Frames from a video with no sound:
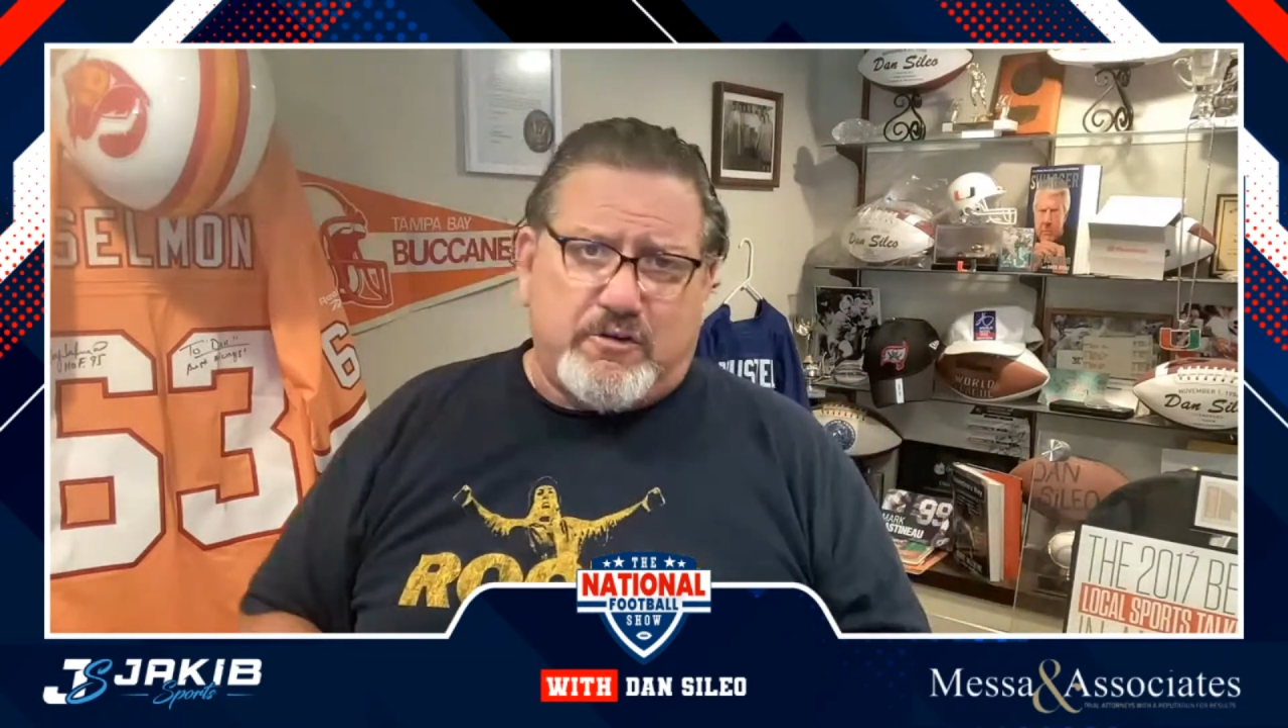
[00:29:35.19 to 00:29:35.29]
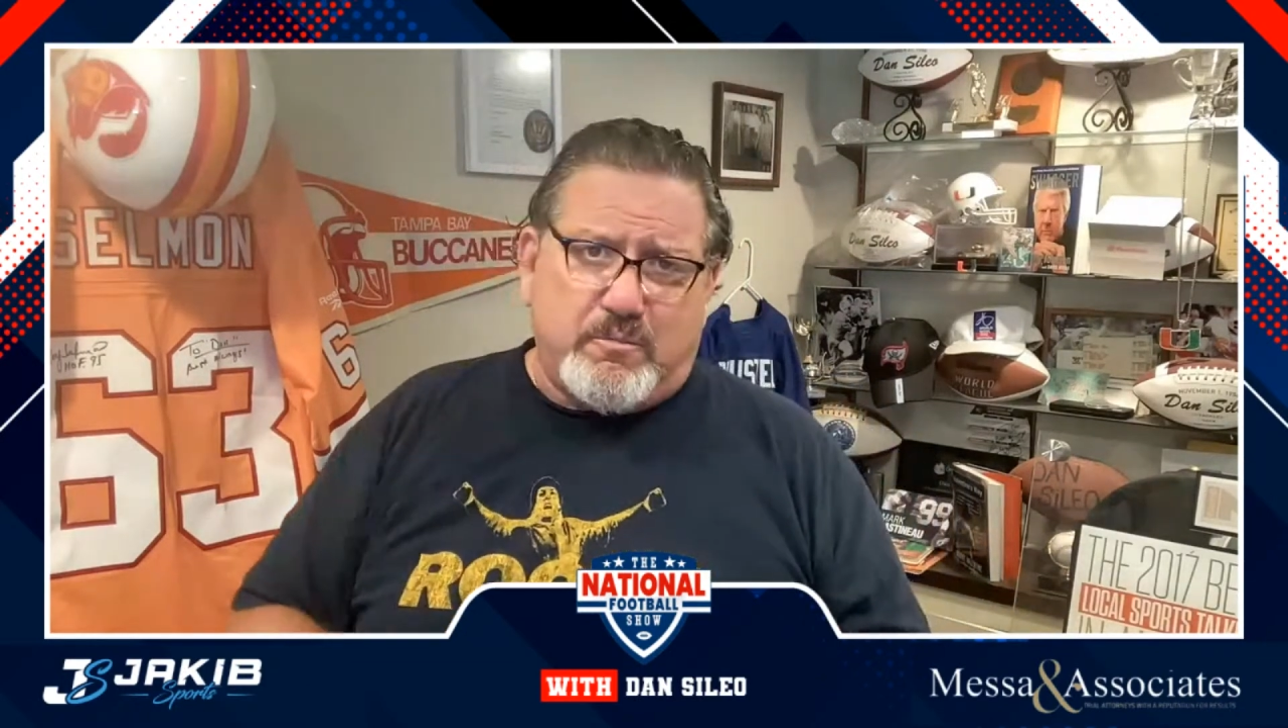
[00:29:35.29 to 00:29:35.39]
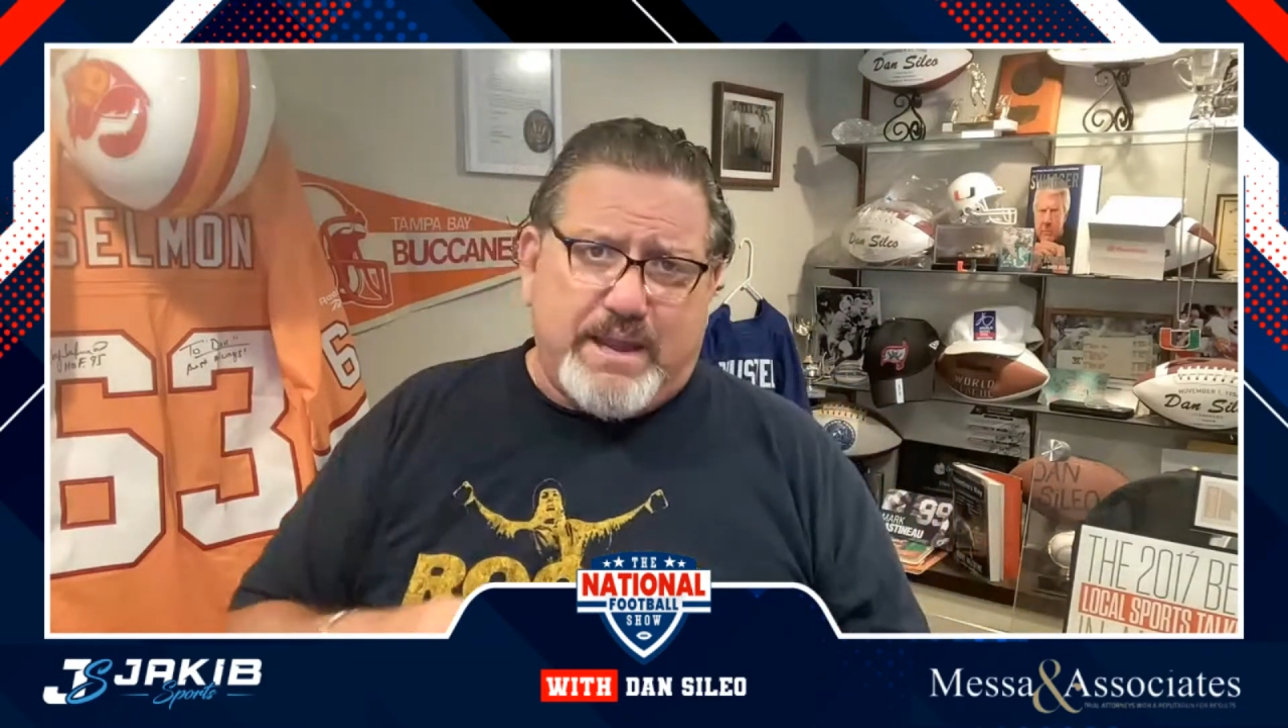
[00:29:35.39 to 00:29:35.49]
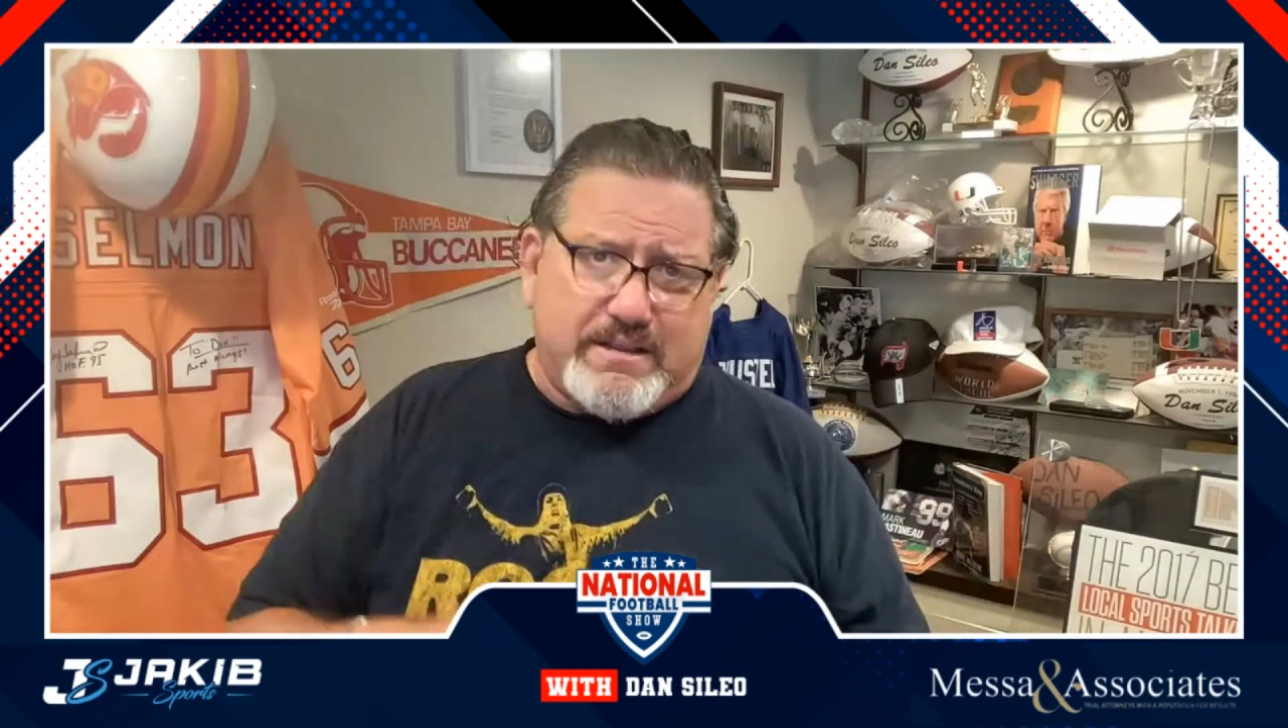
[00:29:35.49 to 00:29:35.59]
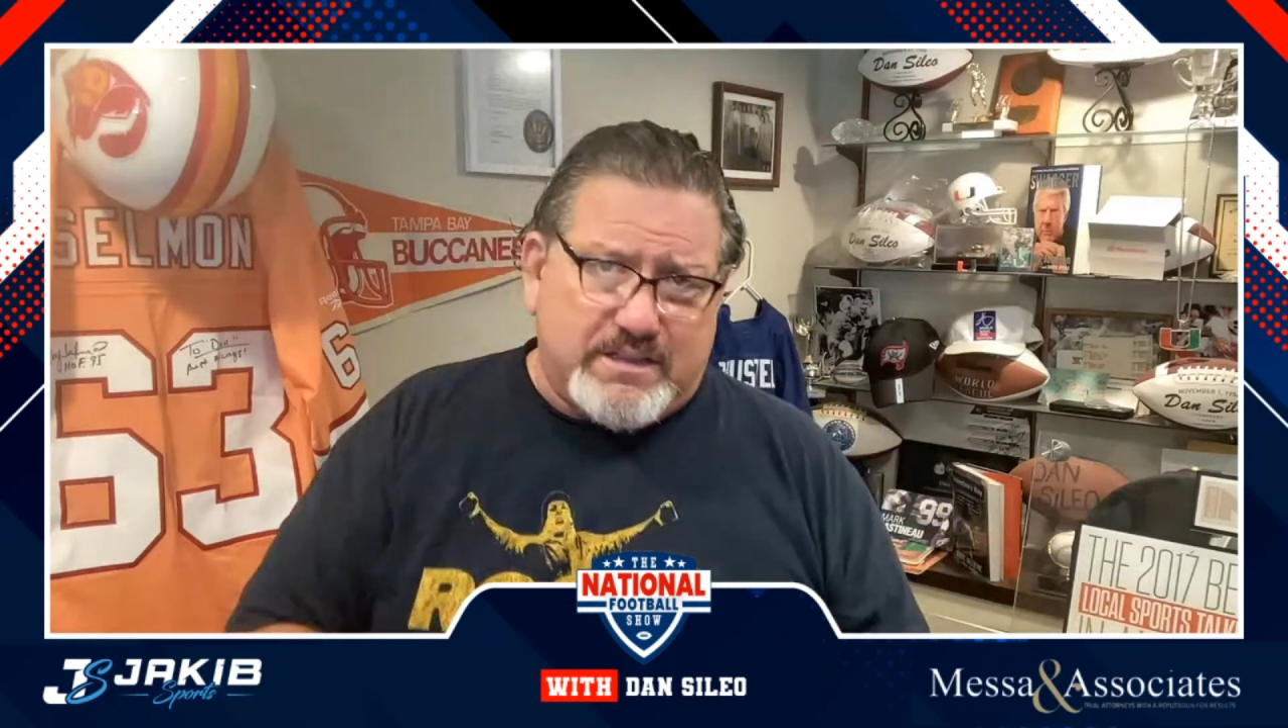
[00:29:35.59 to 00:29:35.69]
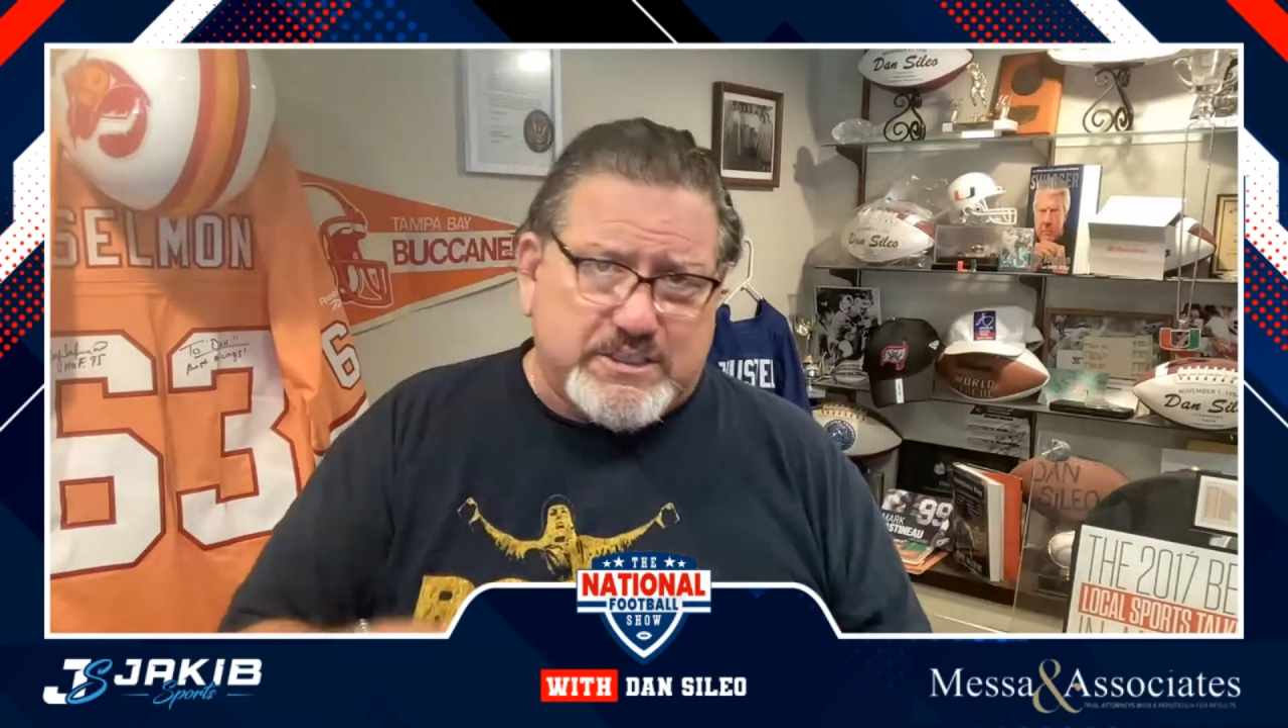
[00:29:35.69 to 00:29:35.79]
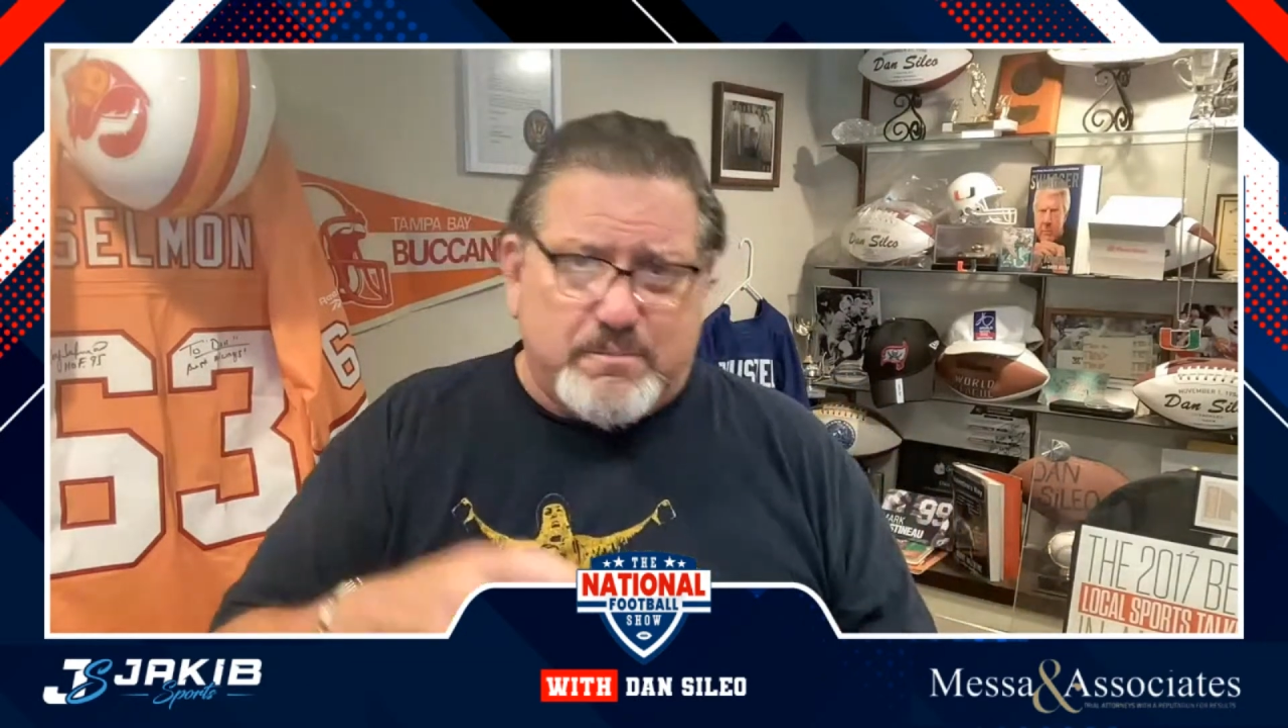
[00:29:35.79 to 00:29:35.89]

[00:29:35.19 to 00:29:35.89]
you'll make this